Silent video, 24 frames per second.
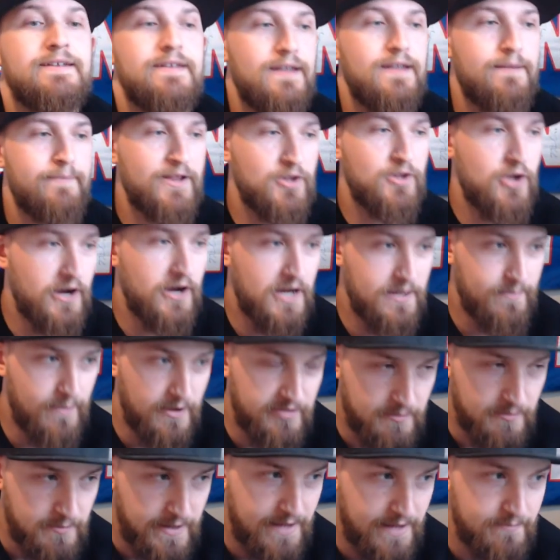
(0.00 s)
I'm not talking about
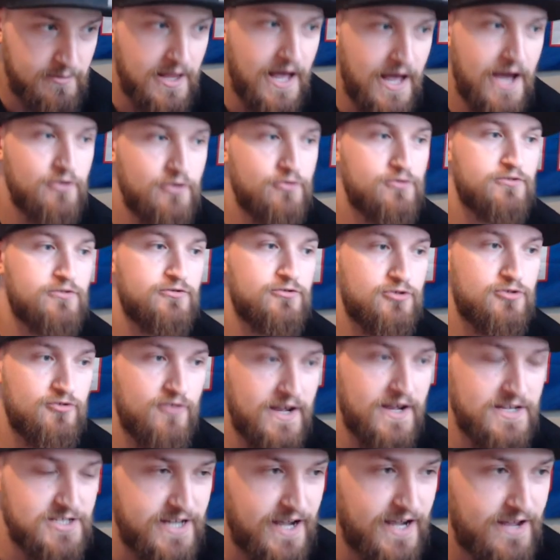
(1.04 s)
the Matt Milanos or the
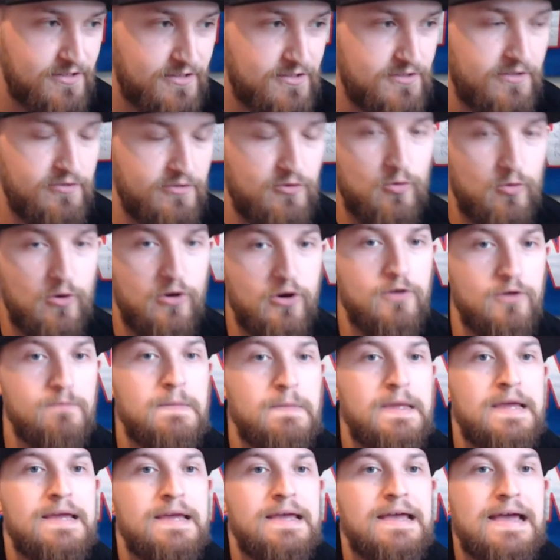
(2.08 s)
Teron Johnsons of the world.
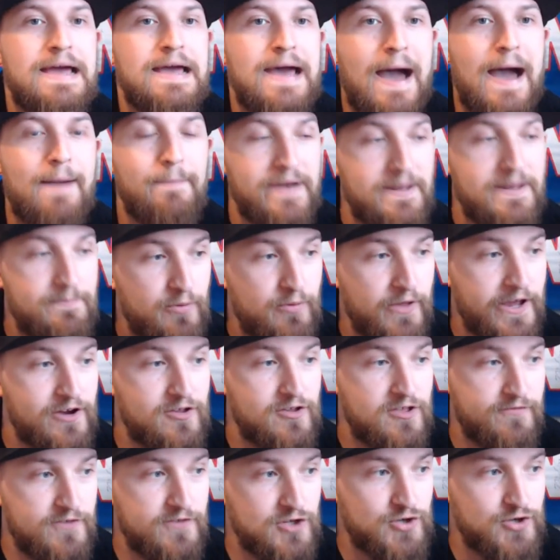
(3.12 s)
How many
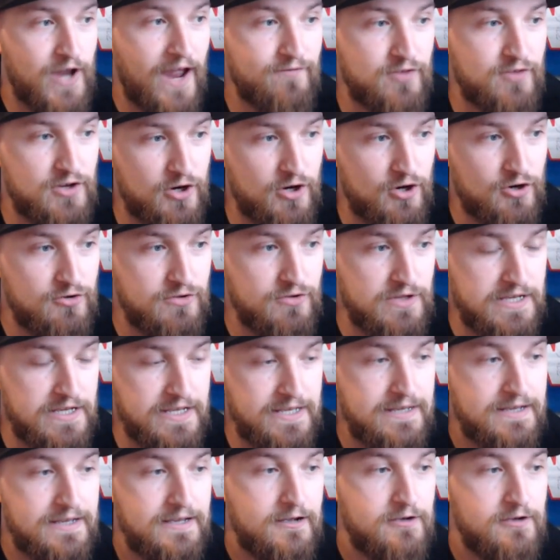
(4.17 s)
players have we drafted
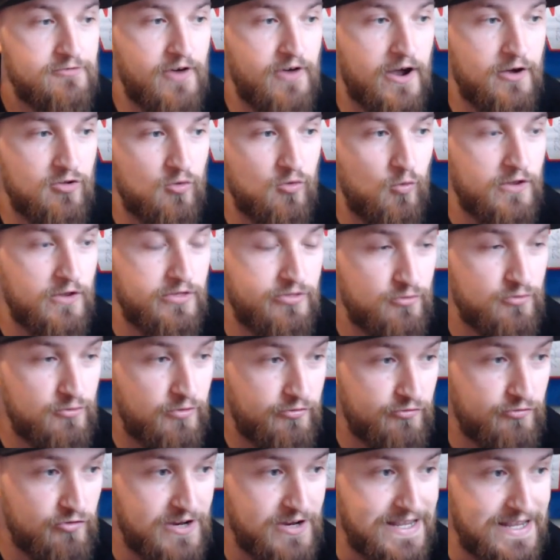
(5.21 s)
early, rounds 1 through
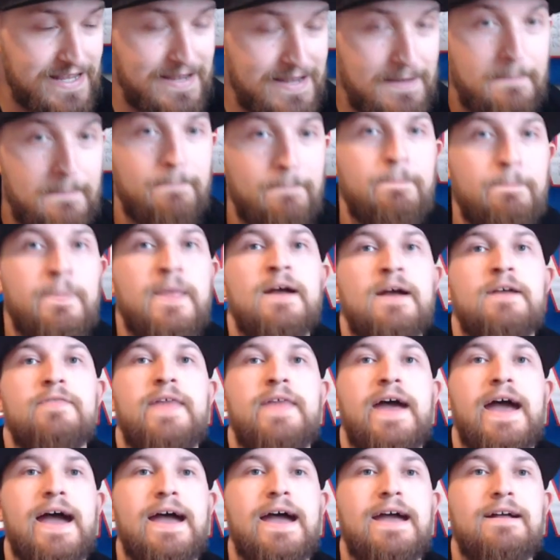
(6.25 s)
3,
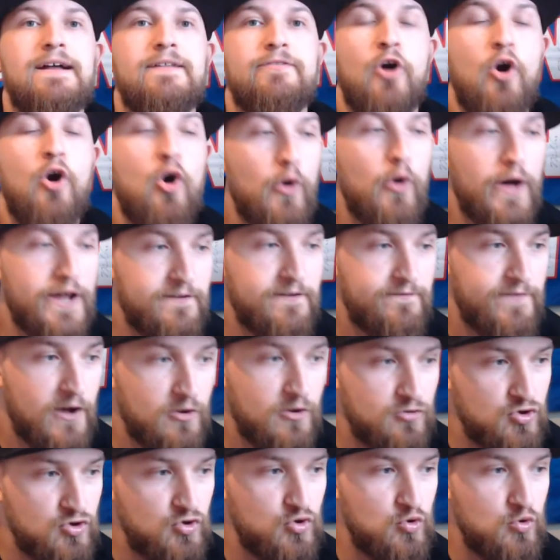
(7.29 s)
that the whole
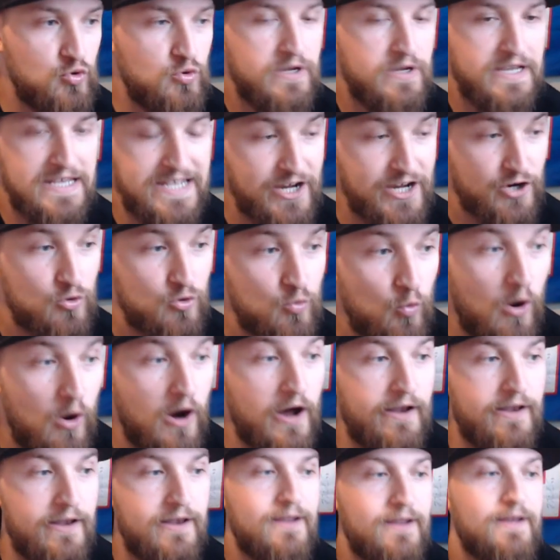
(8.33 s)
NFL knew year
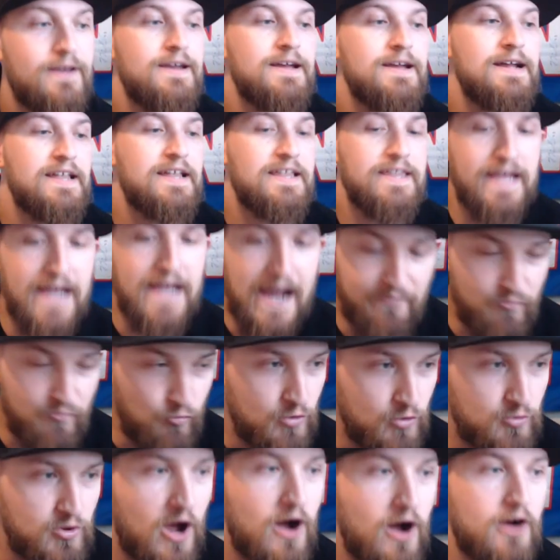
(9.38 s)
one, that
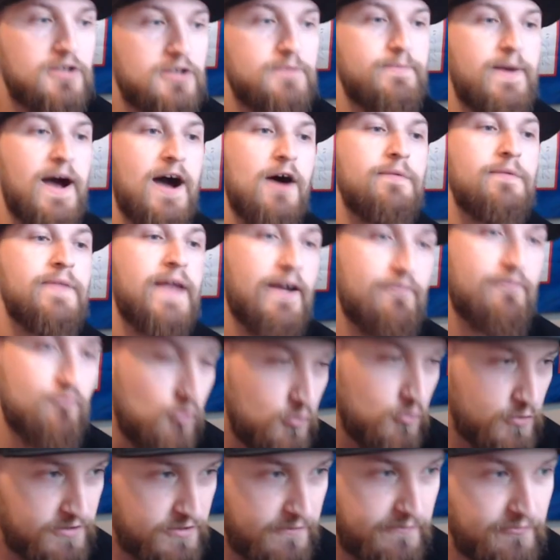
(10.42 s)
everyone talked about, that
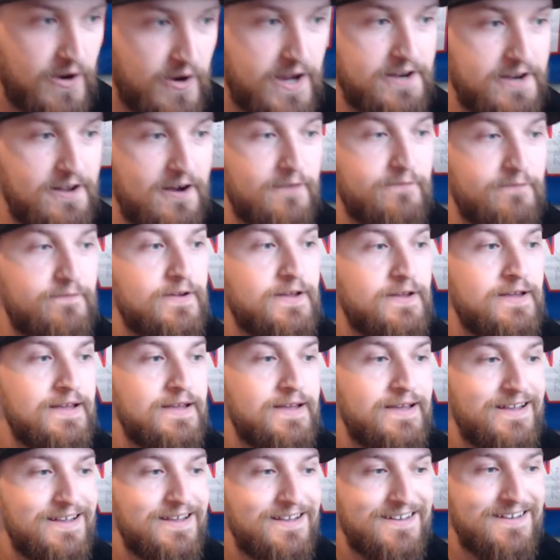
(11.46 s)
everyone was afraid of?
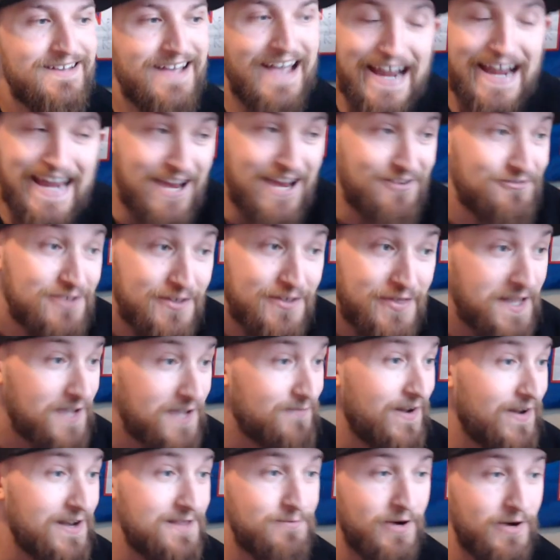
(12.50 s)
I can't really think
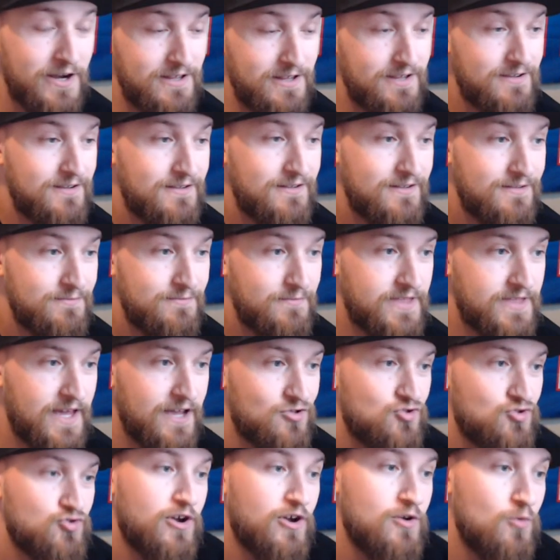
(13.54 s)
of anybody
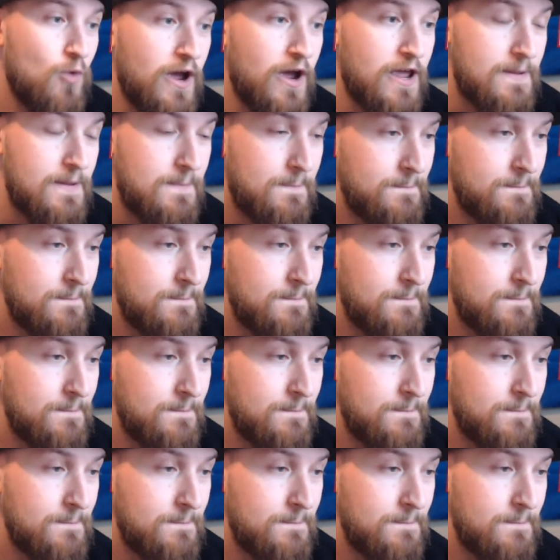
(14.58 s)
besides Trey White.